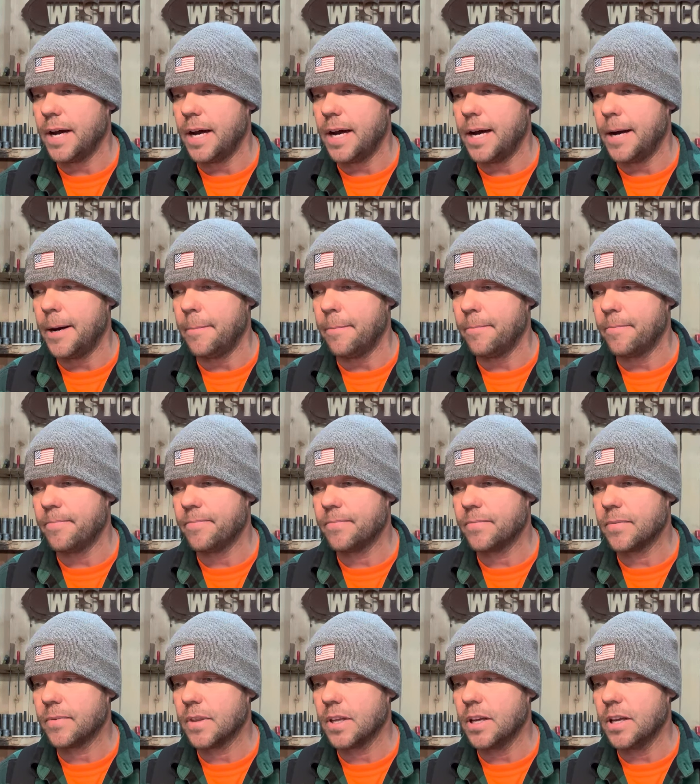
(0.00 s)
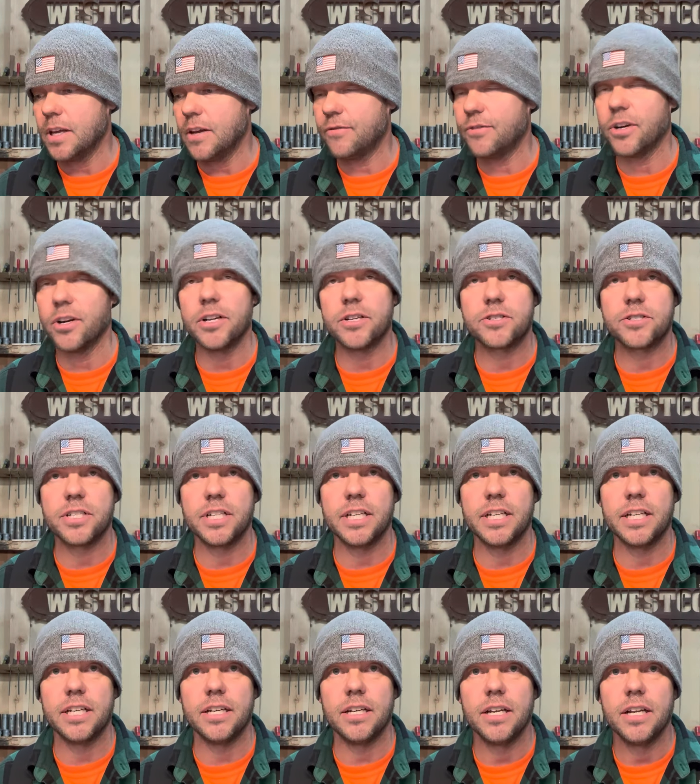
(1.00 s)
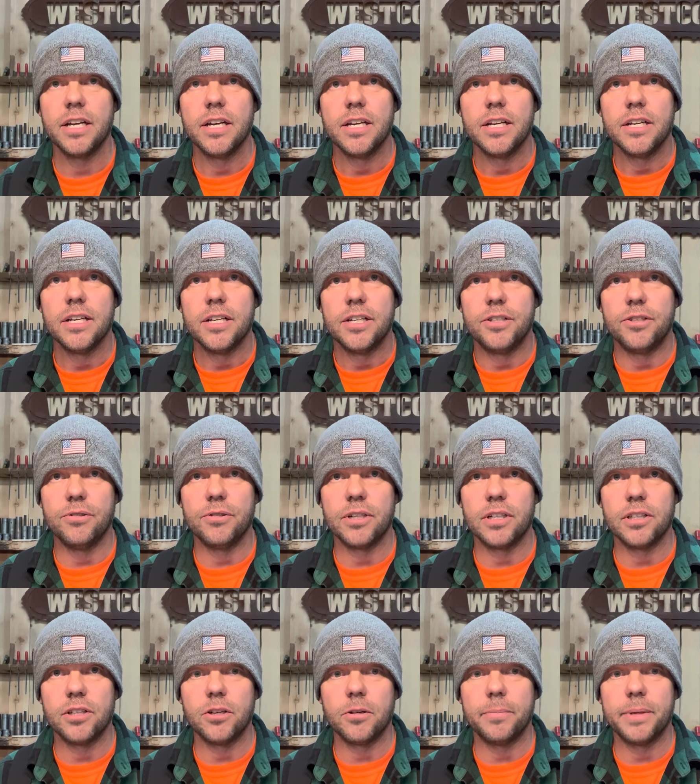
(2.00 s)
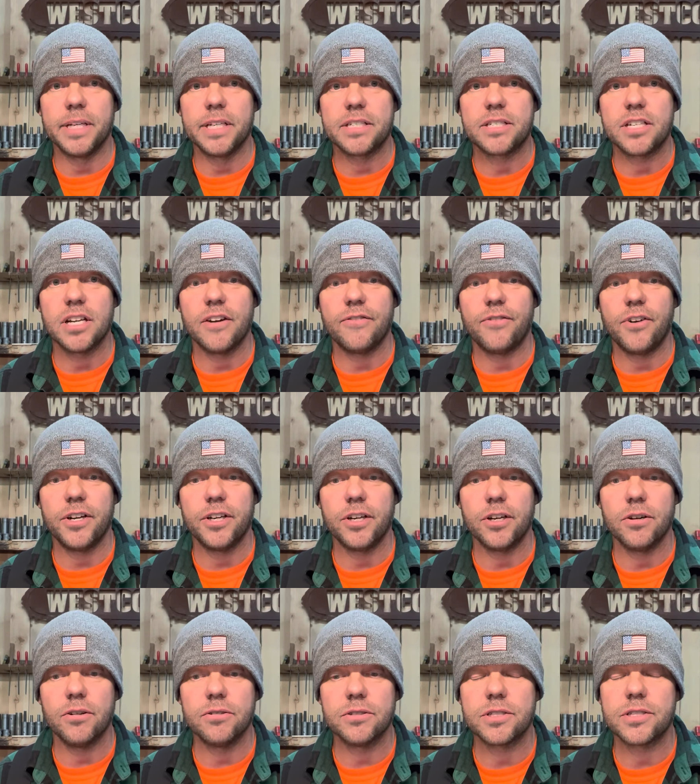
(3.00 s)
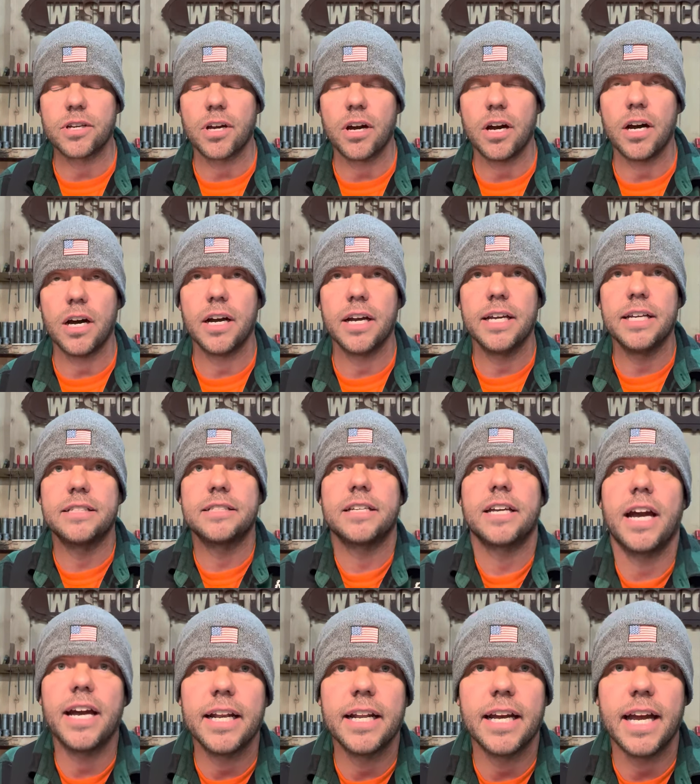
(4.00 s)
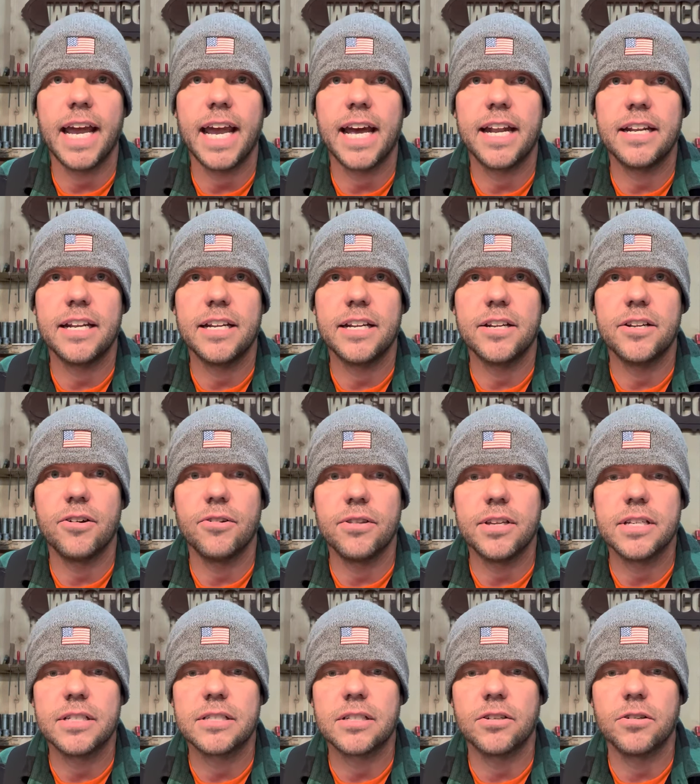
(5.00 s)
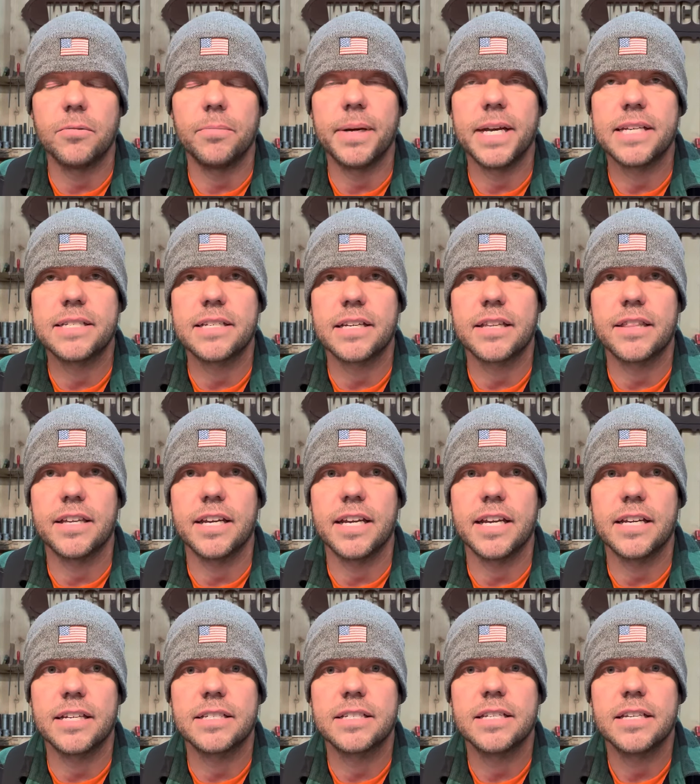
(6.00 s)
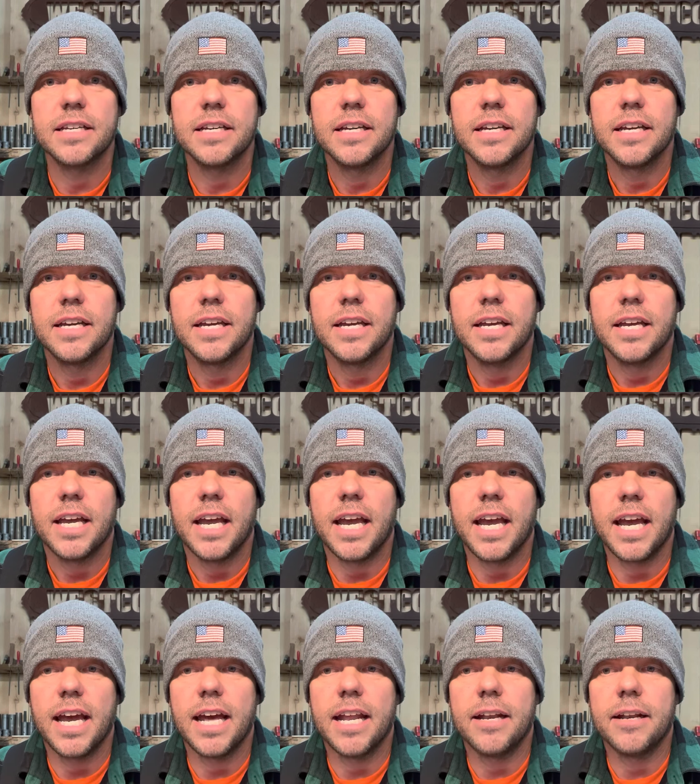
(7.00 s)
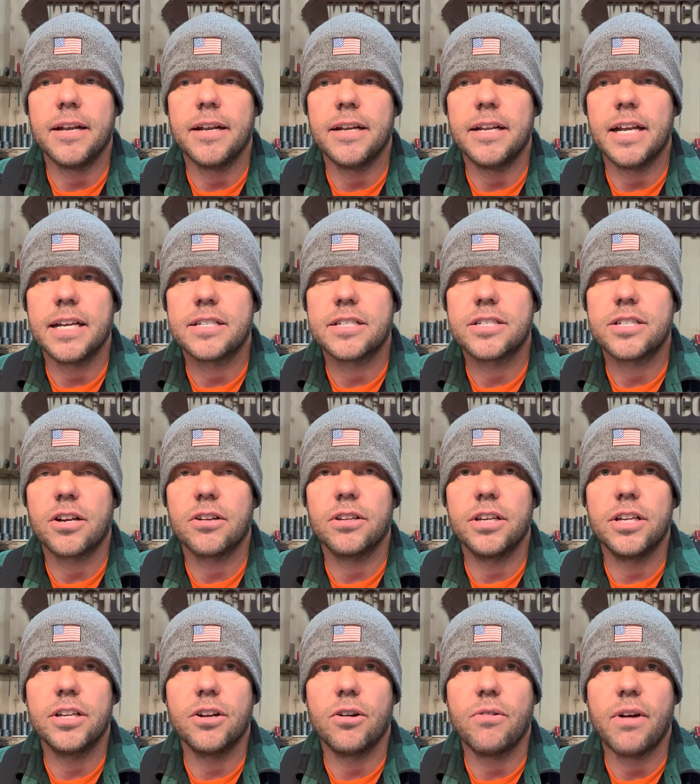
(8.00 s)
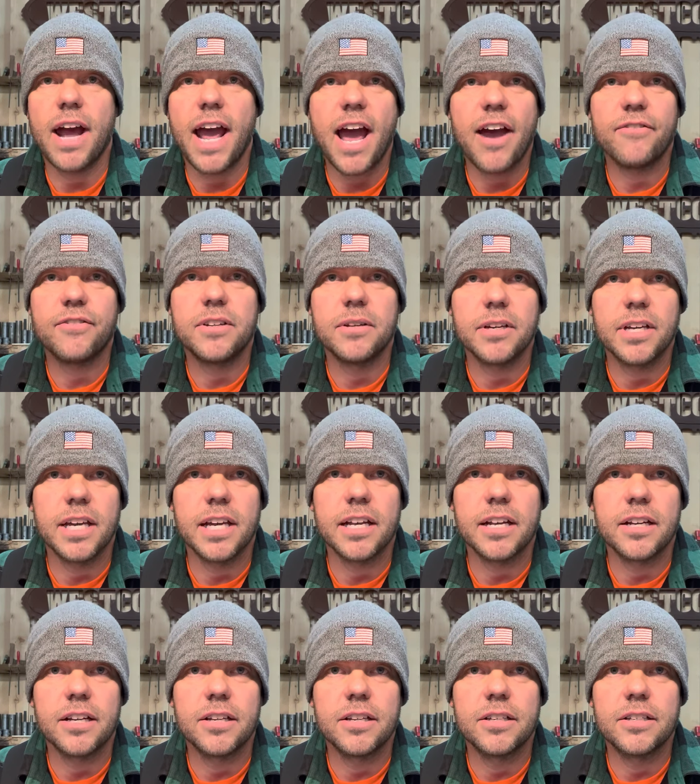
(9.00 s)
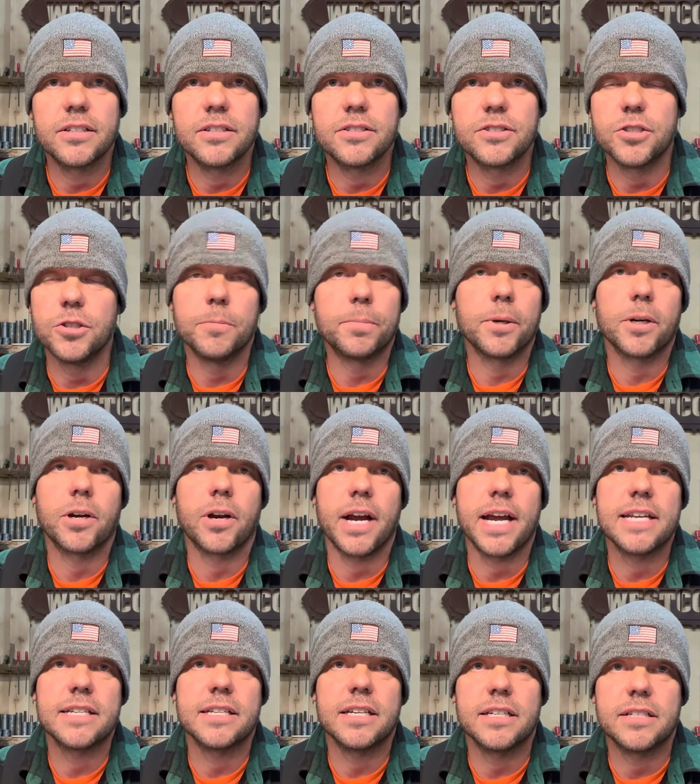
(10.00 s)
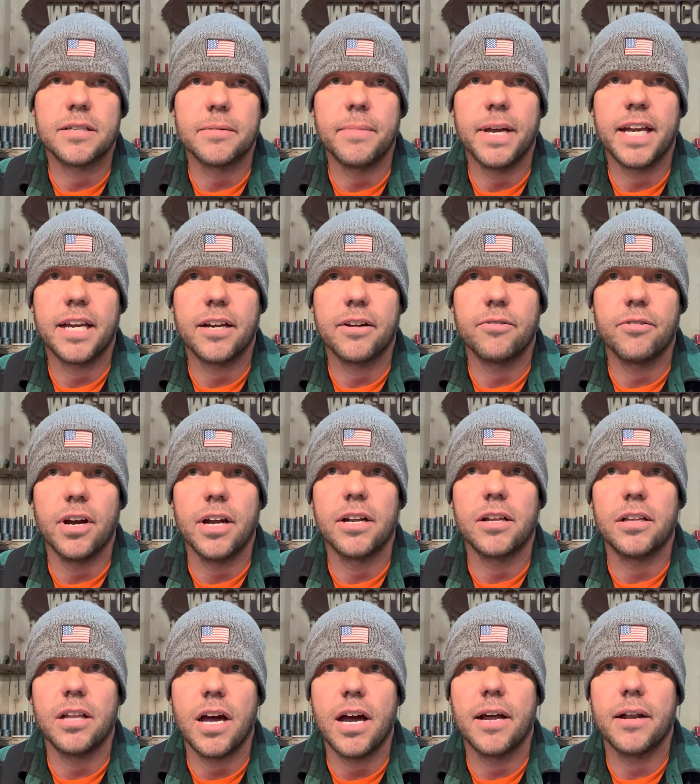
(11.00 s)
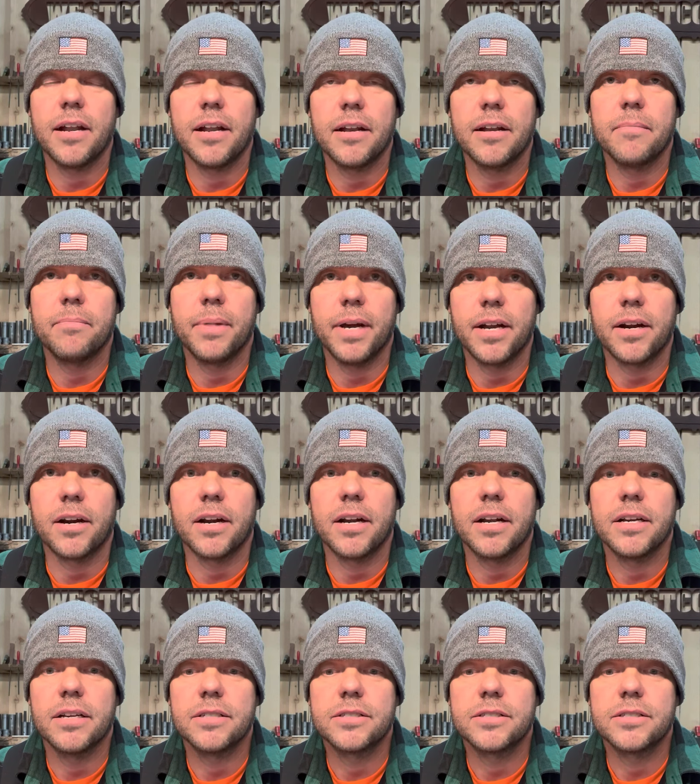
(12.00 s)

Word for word: Um, if you're interested in doing a little bit of stuff on your own saw, it's kind of handy to know these little basic things. And necessarily you don't have to get super crazy to make it run a lot better.